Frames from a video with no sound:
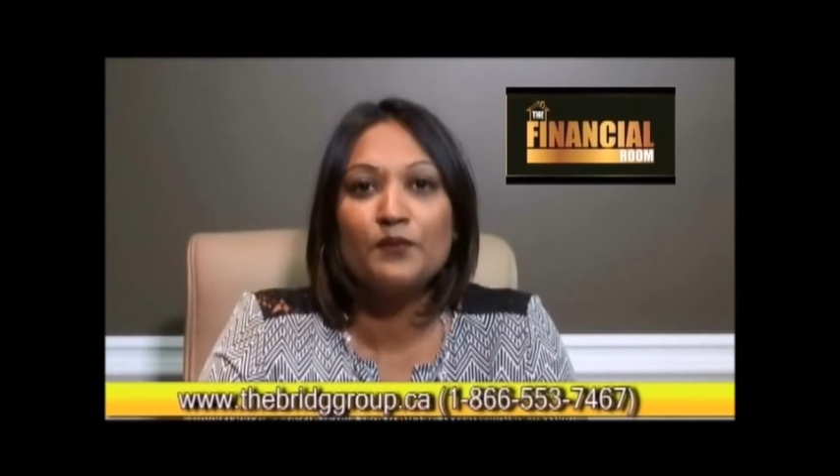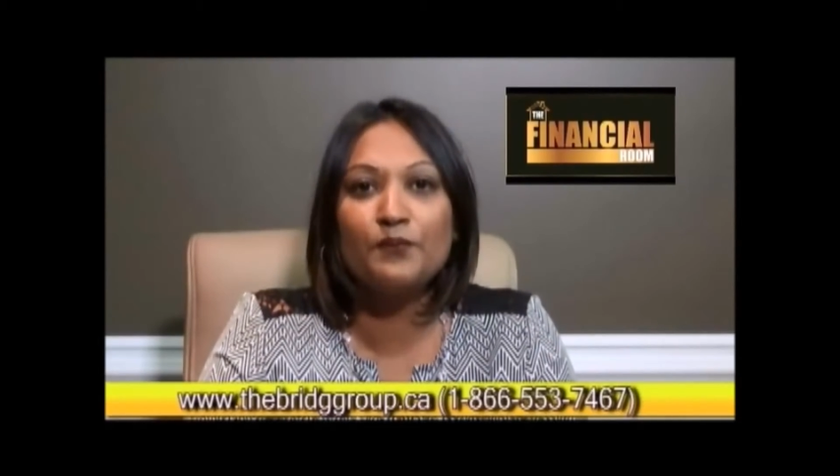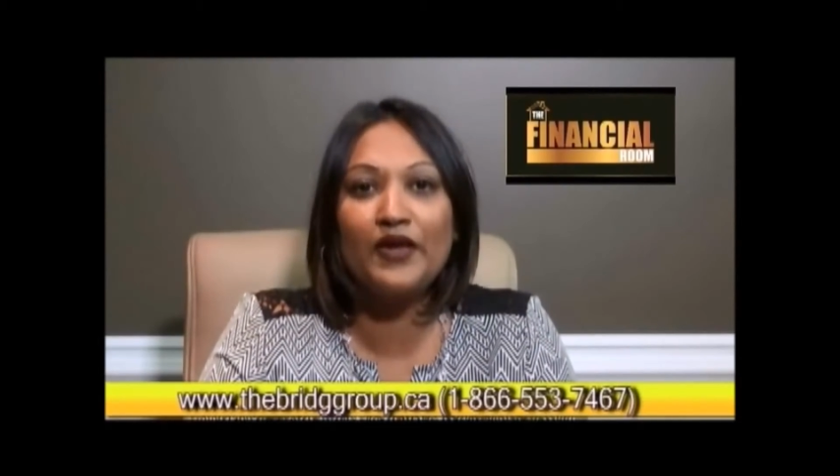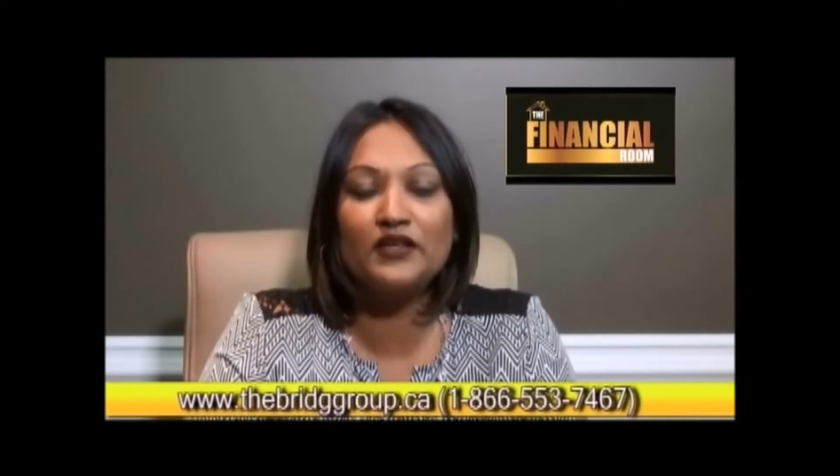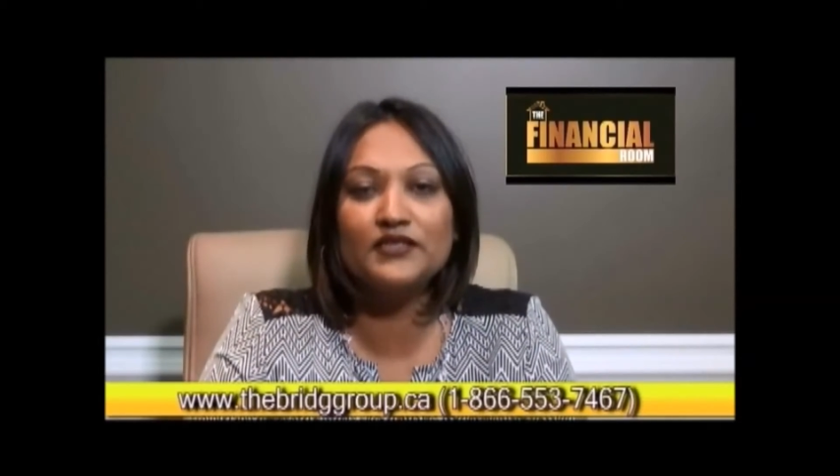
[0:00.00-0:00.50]

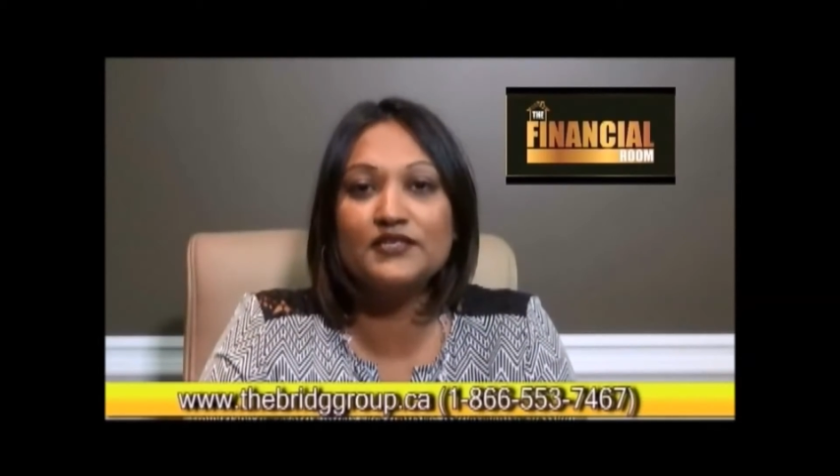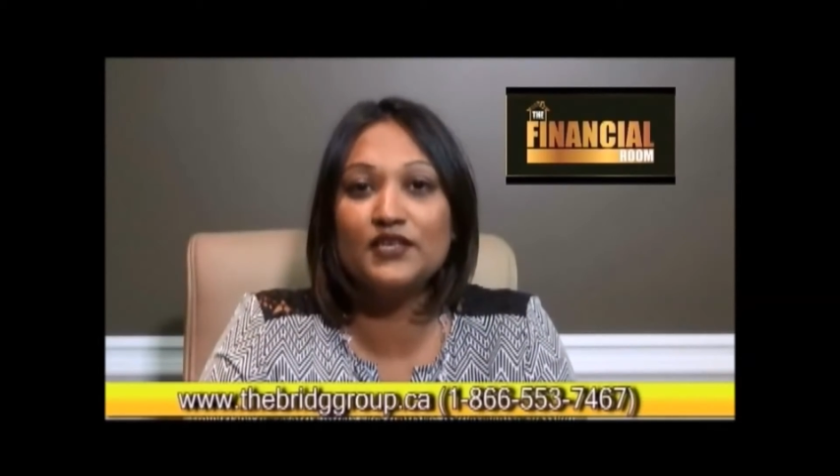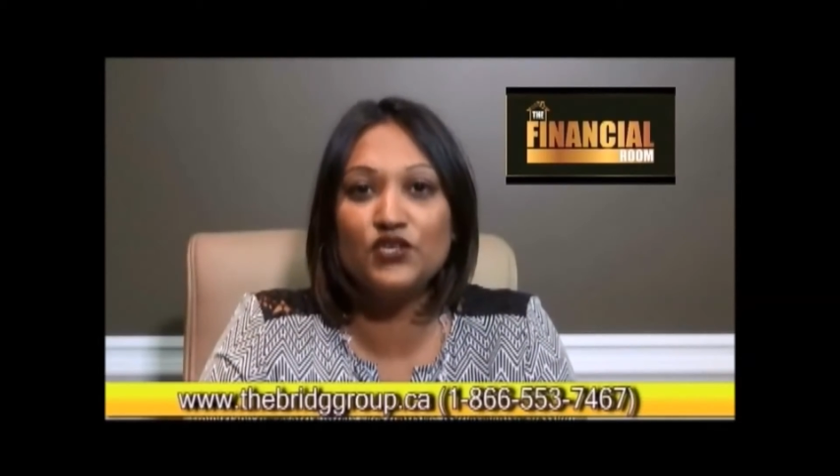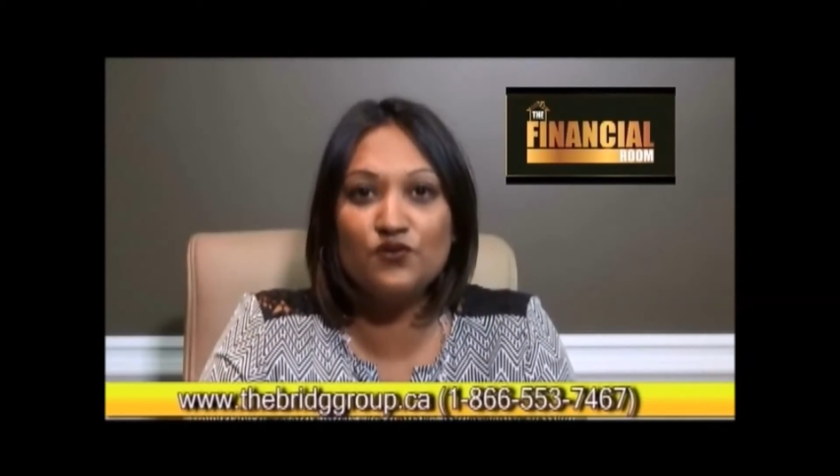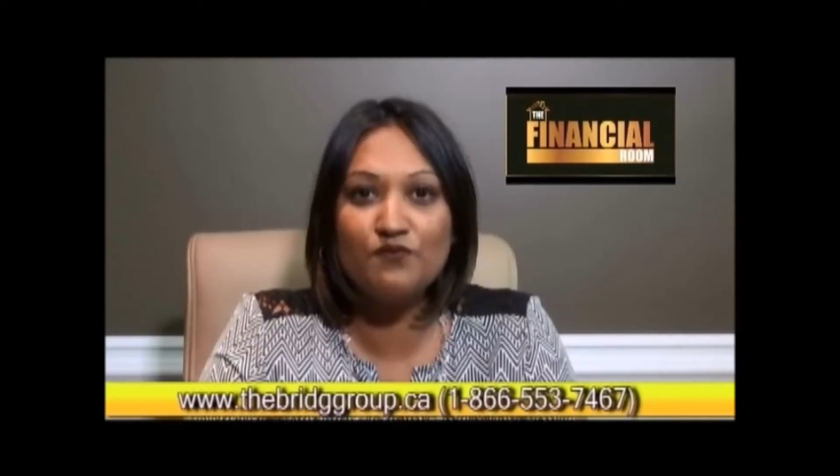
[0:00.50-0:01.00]
penalties that
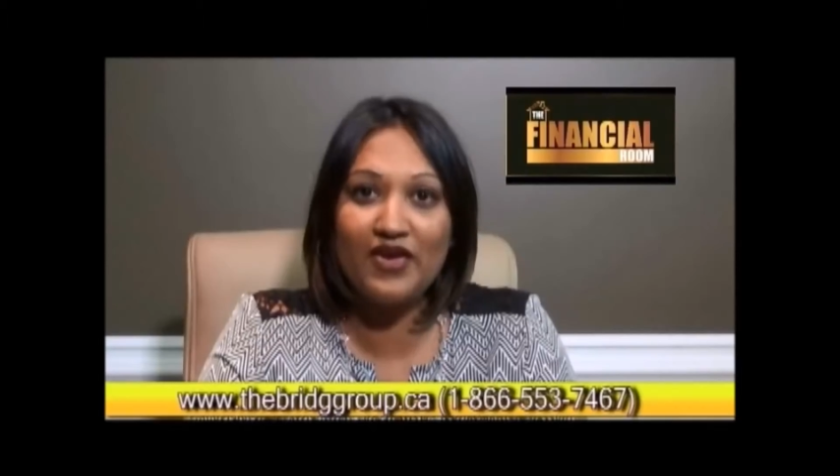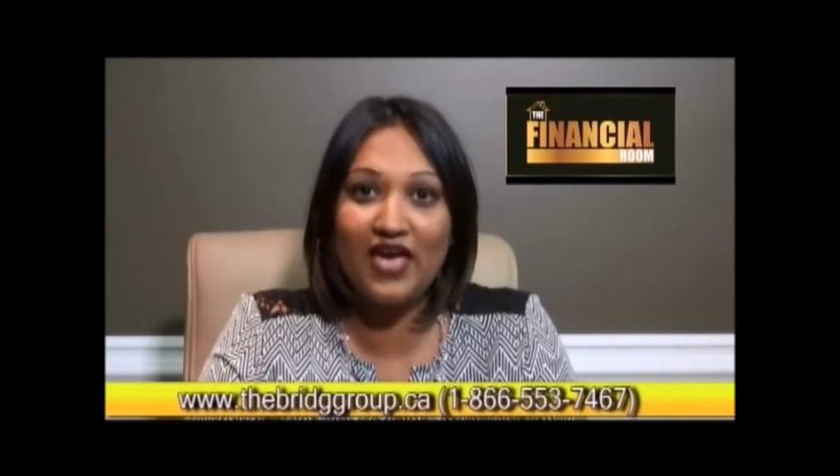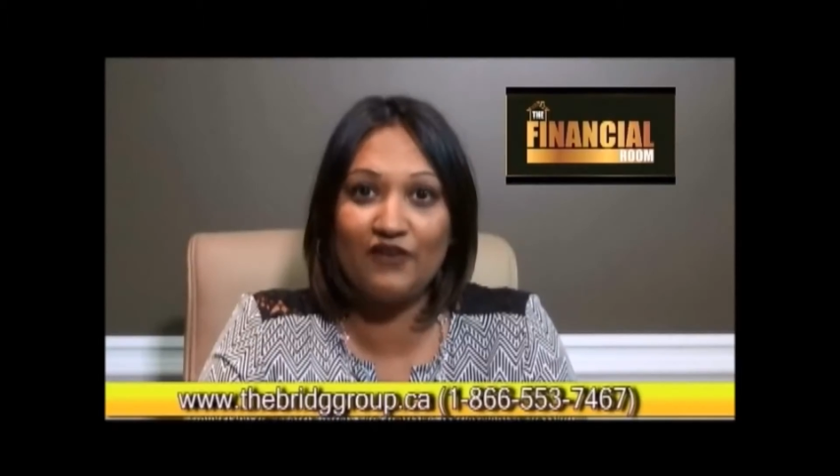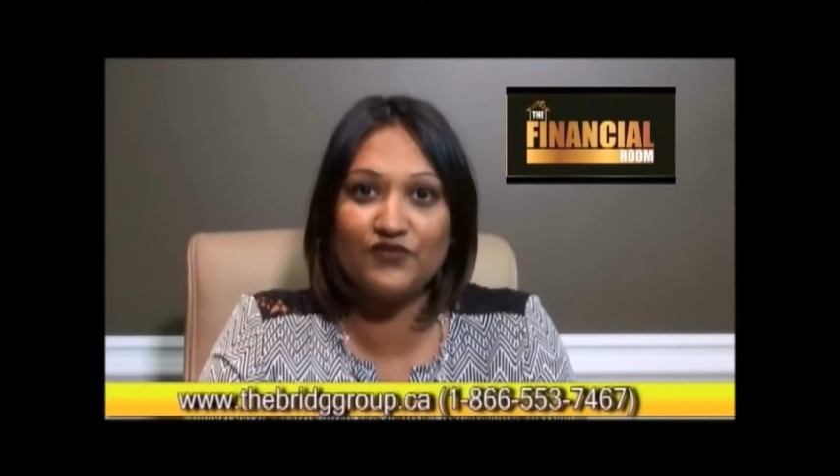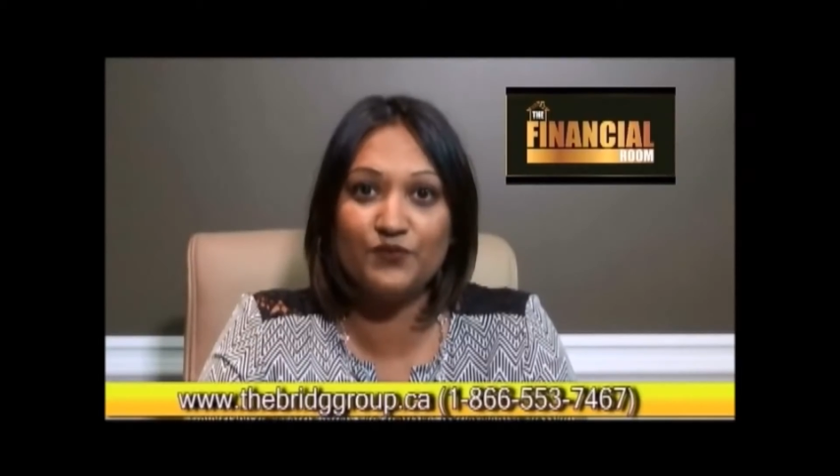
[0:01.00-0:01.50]
you may
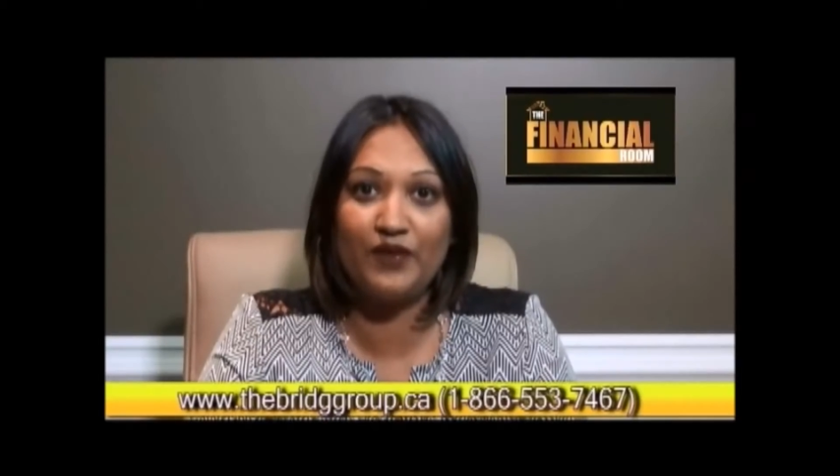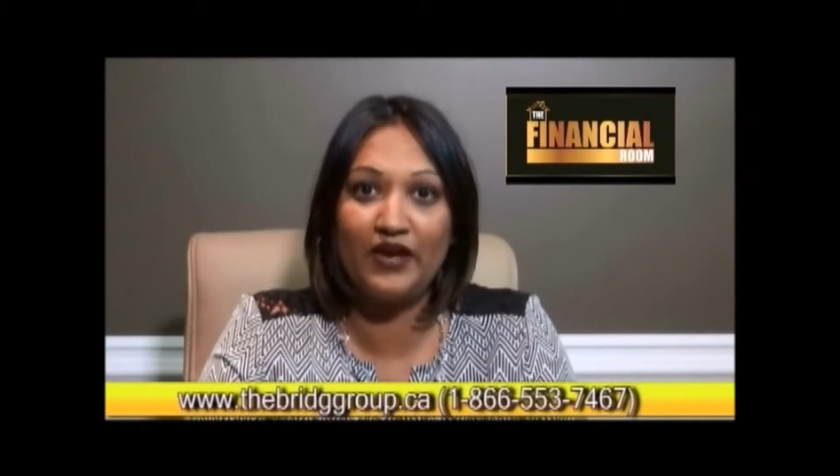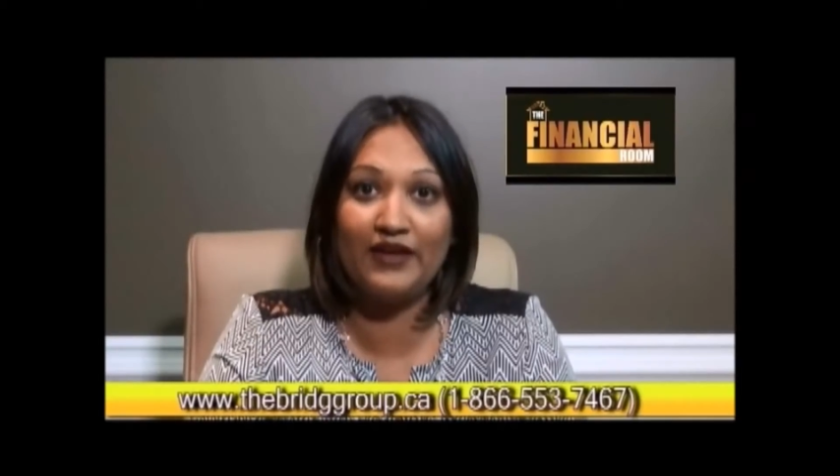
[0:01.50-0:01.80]
have to pay.